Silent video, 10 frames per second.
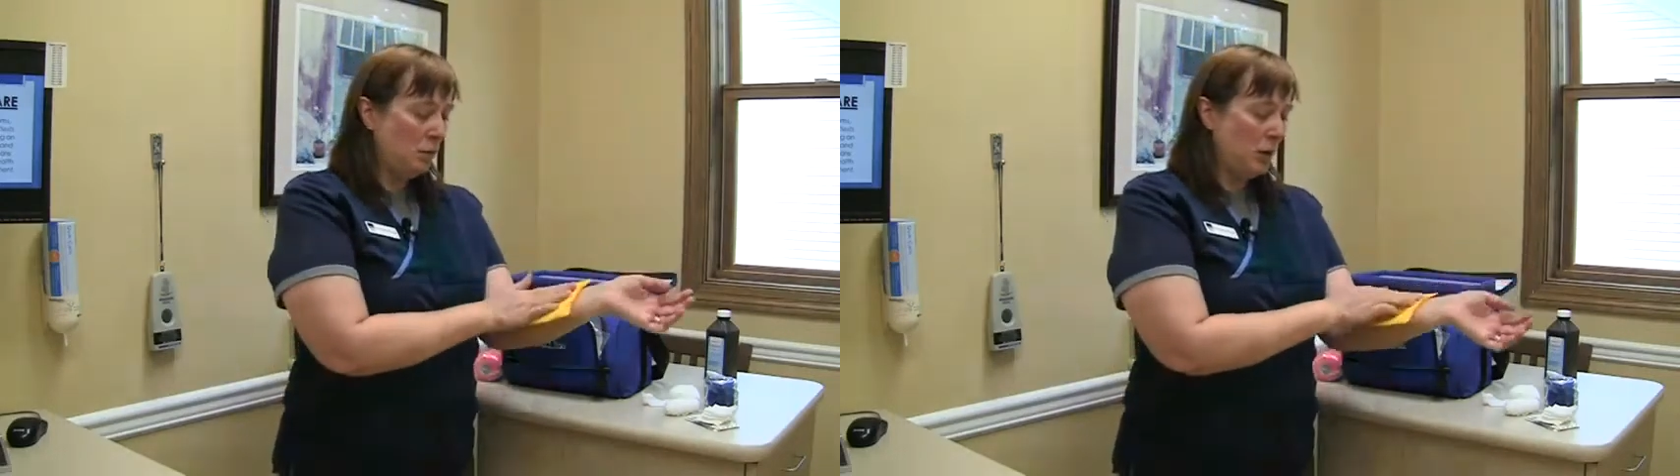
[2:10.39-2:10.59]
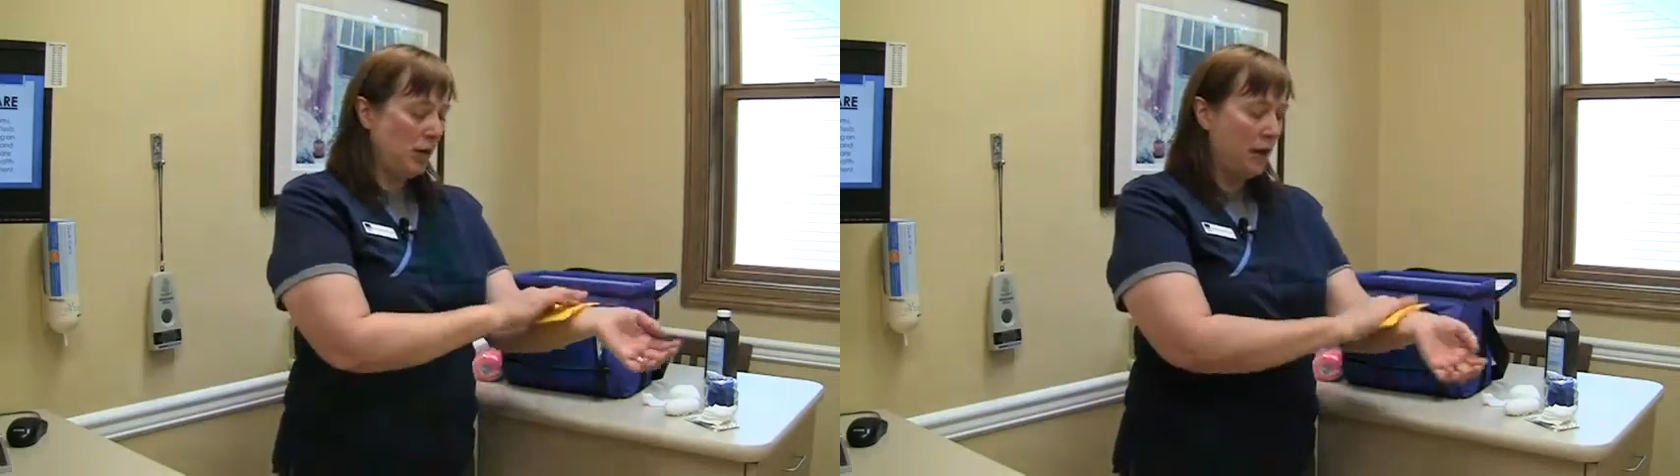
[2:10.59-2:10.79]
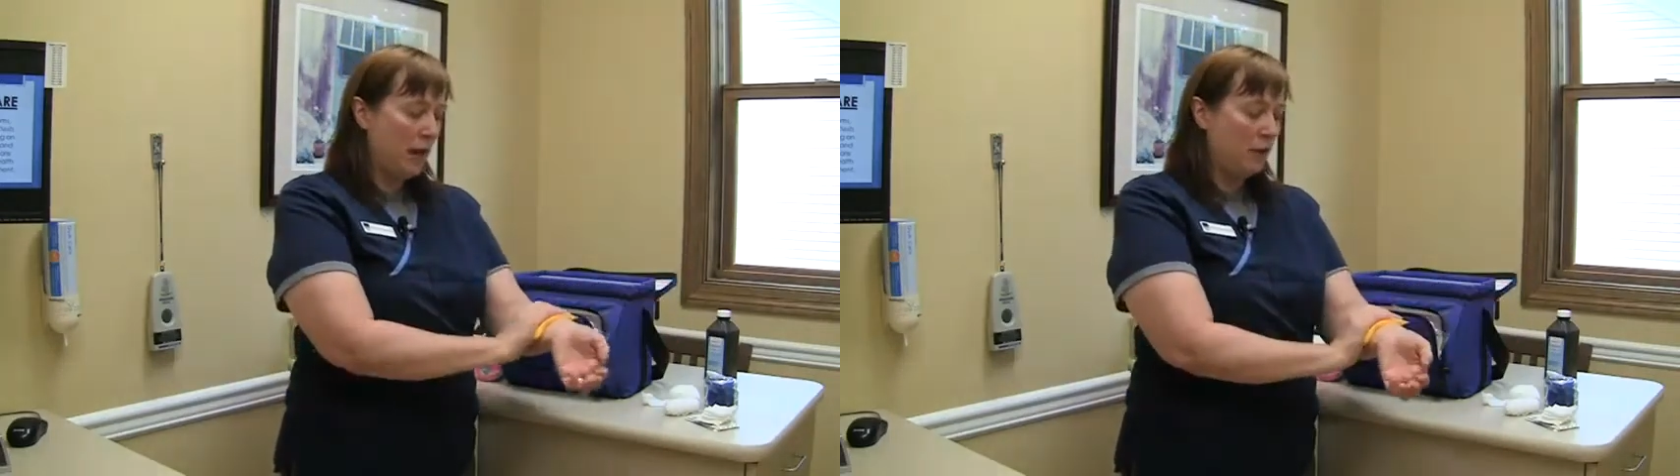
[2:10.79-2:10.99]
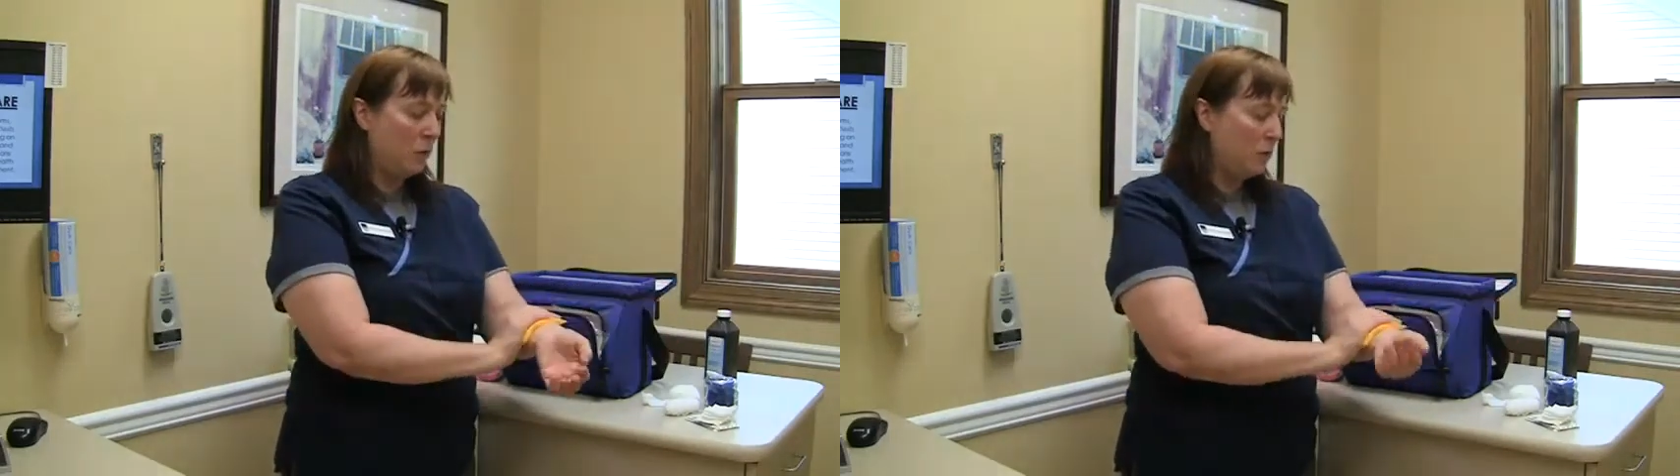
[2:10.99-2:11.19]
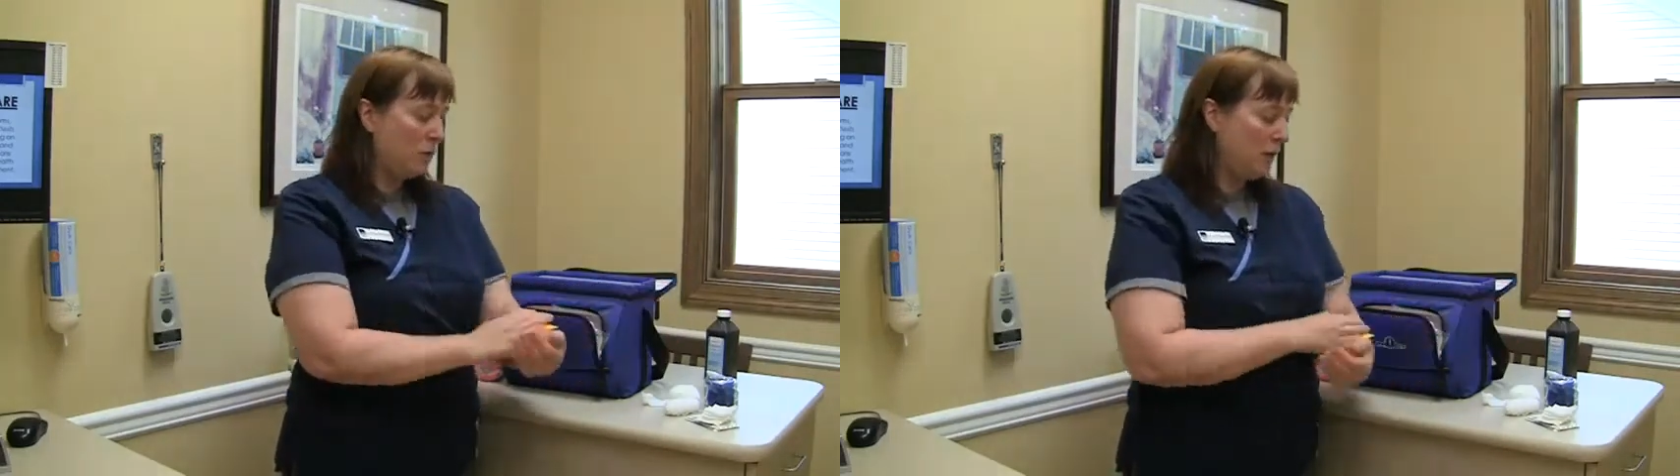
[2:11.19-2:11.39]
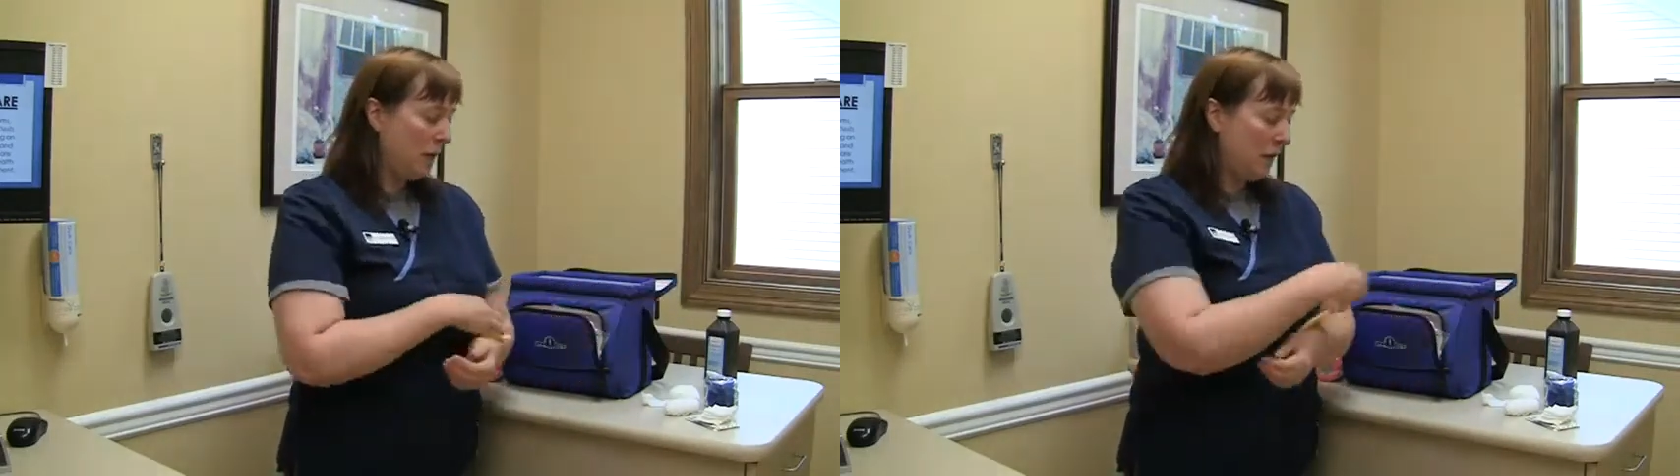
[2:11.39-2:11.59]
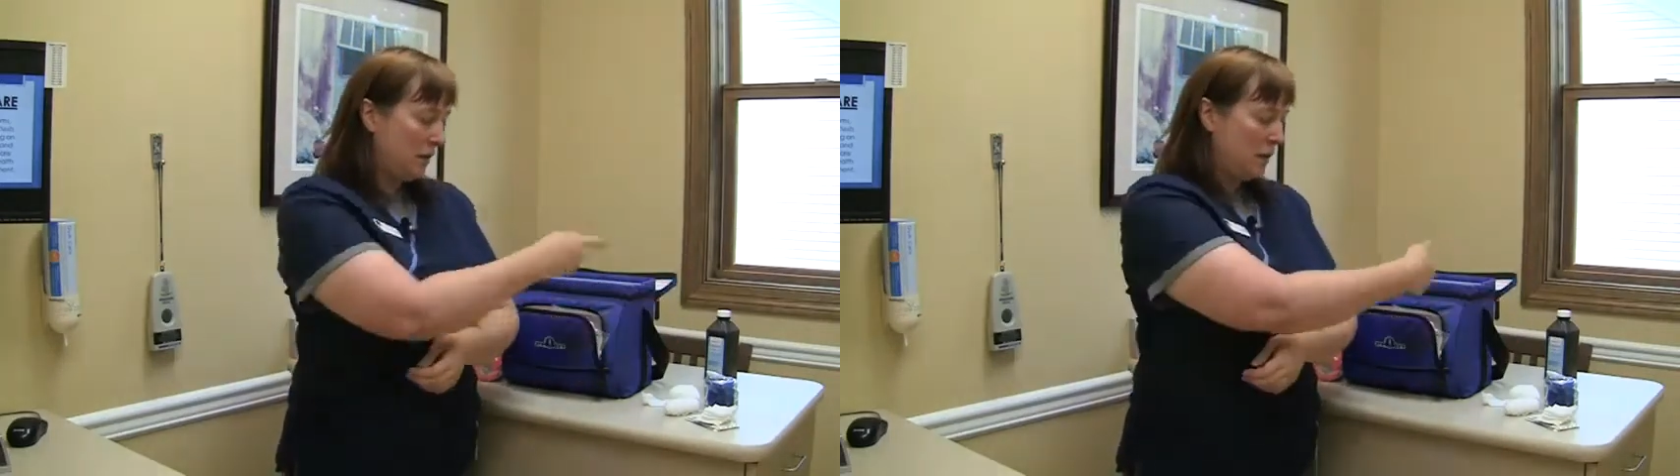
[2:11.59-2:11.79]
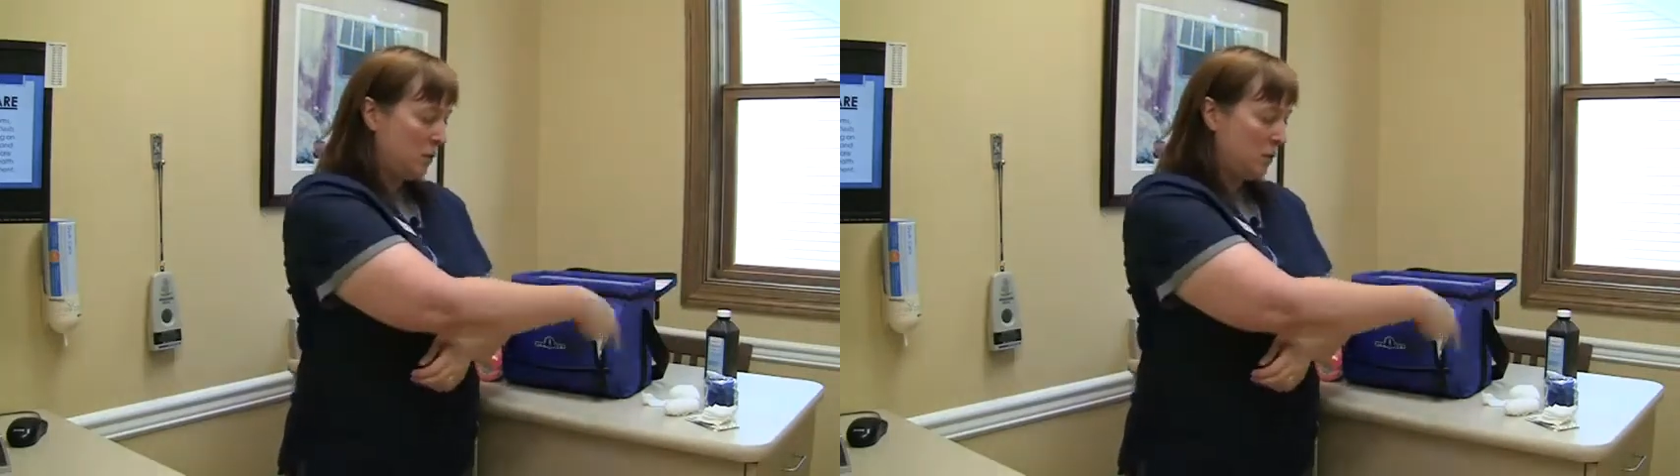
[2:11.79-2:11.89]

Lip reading: put it on the wound and then